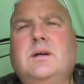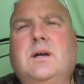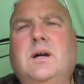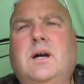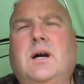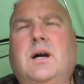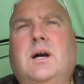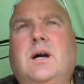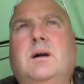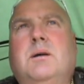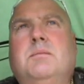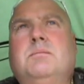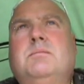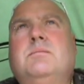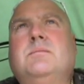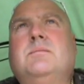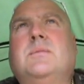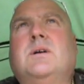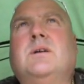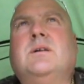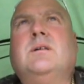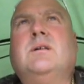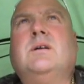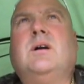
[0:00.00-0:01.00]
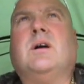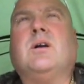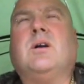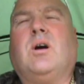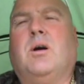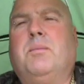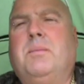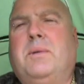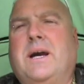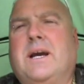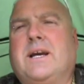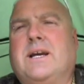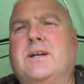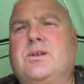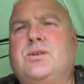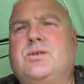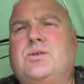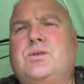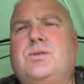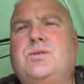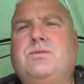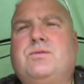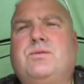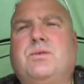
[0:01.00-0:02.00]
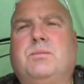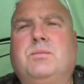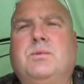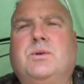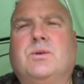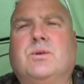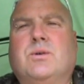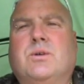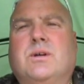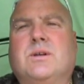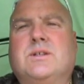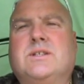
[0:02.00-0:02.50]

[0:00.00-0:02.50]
I got a package from Cord.